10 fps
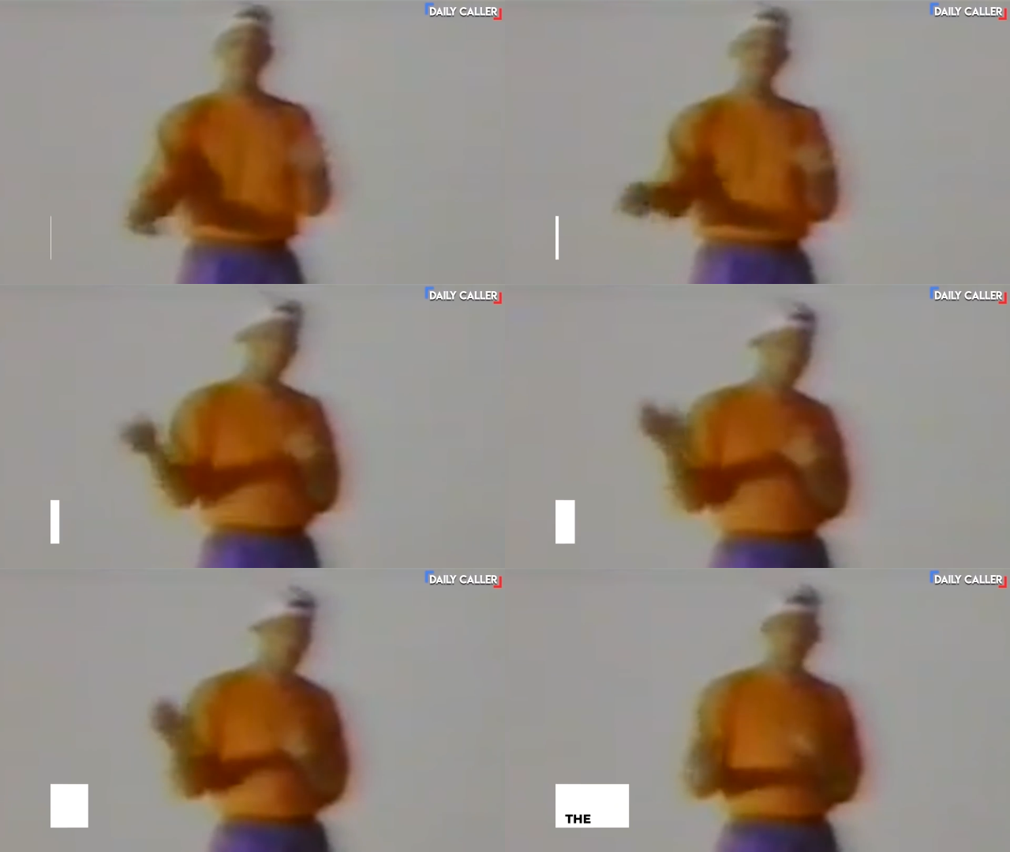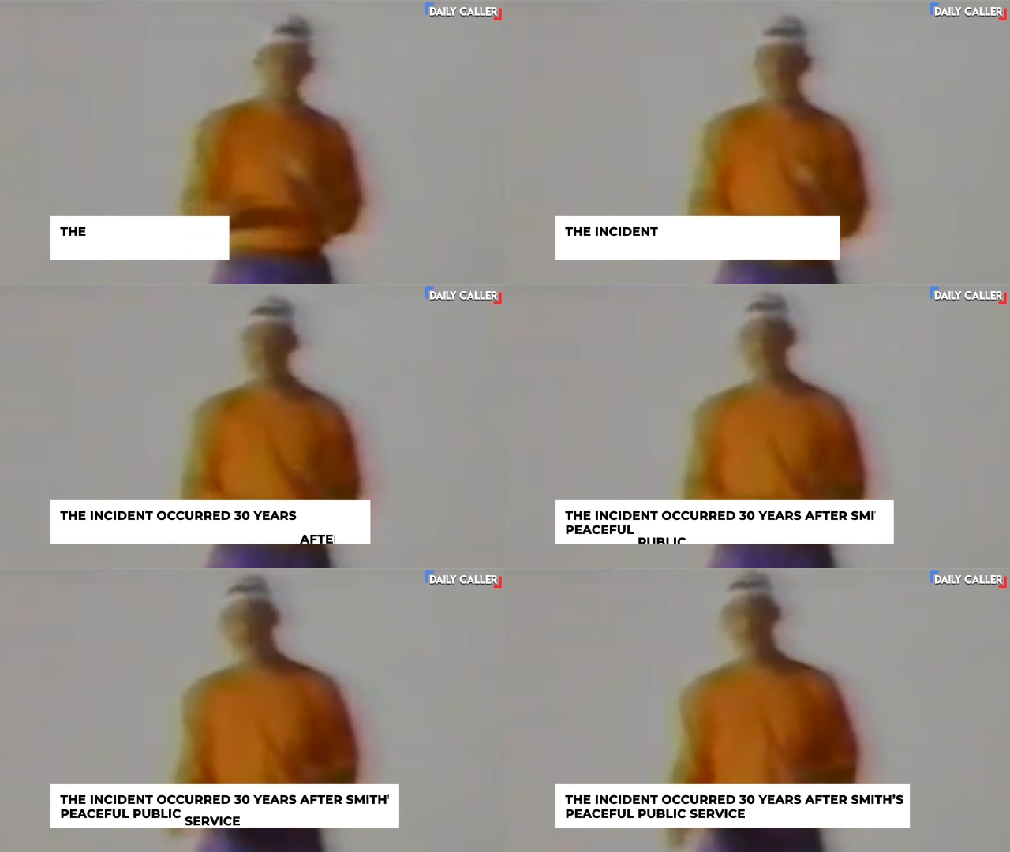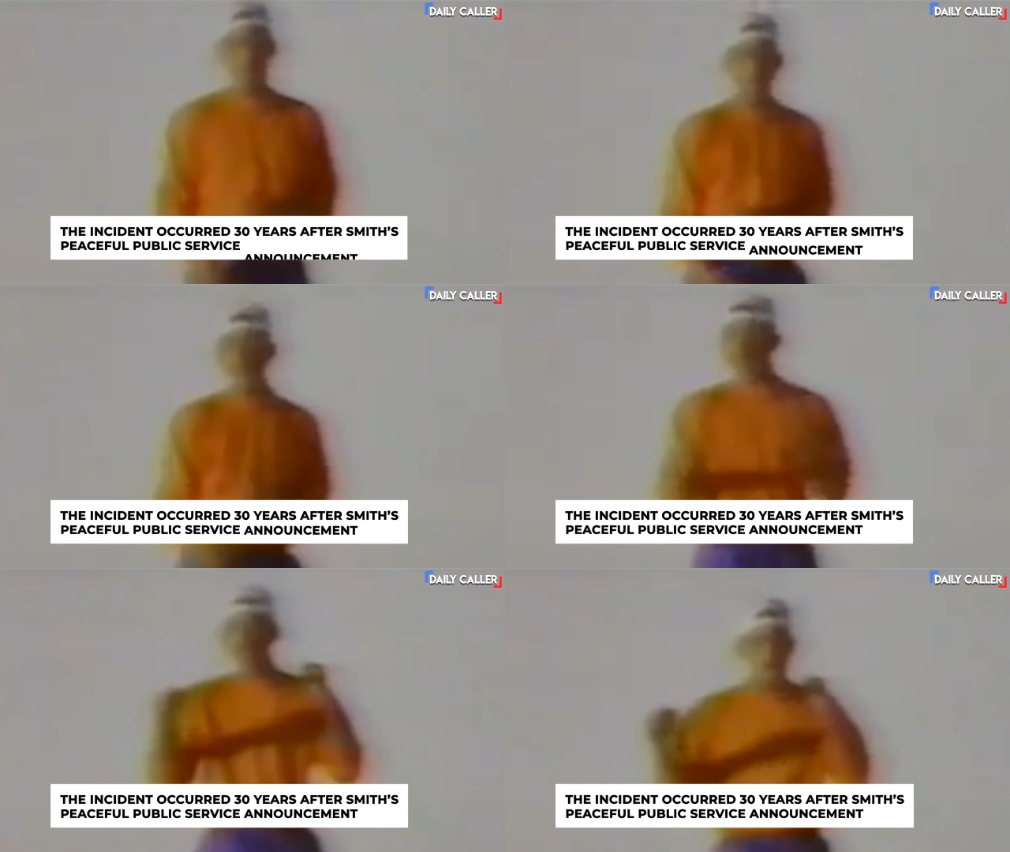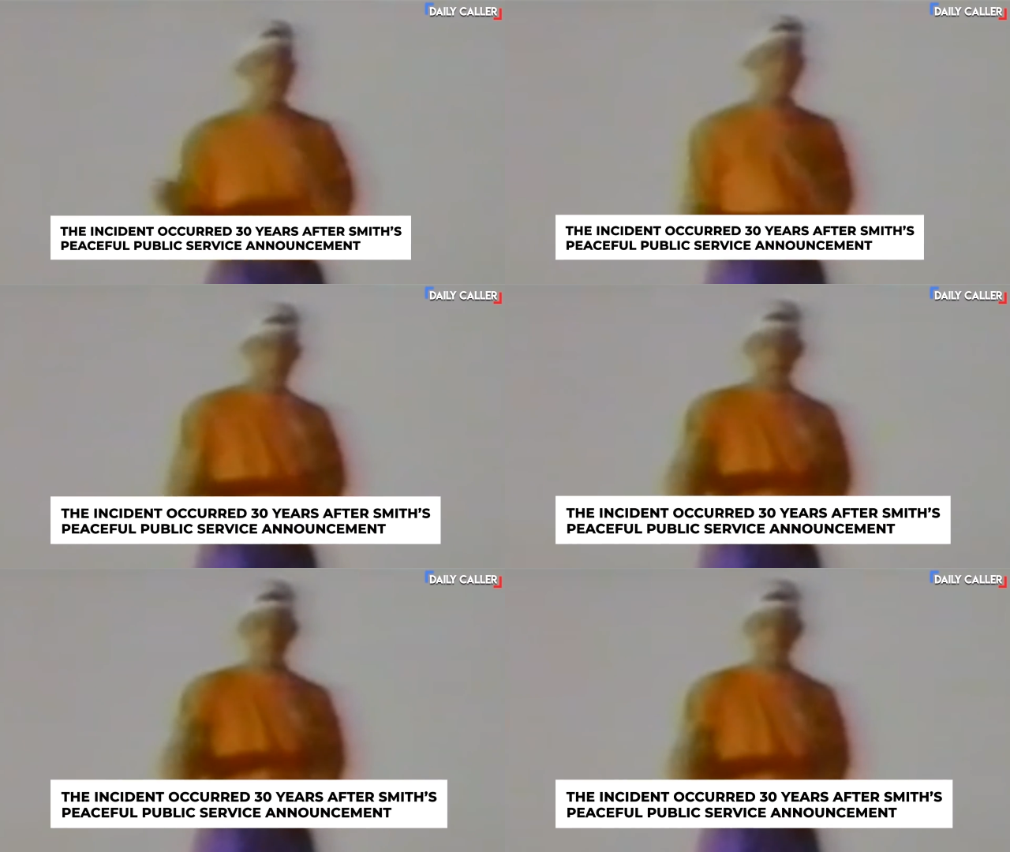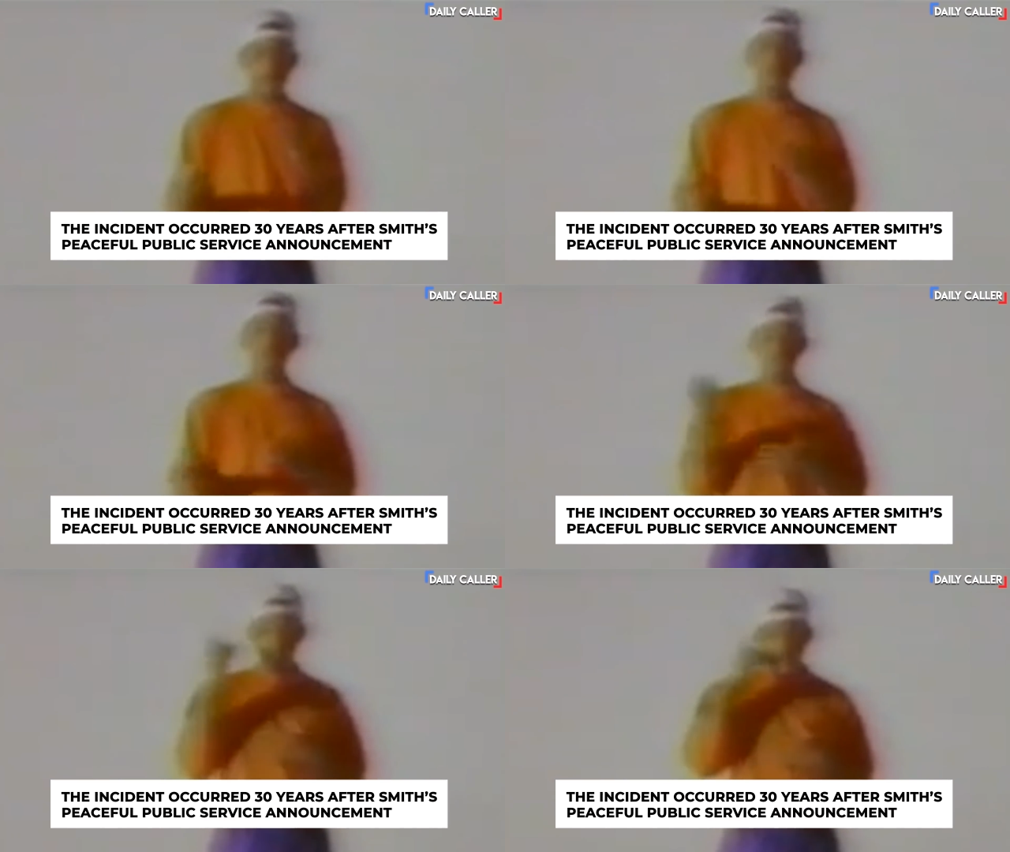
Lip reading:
Nobody's mouth can be seen.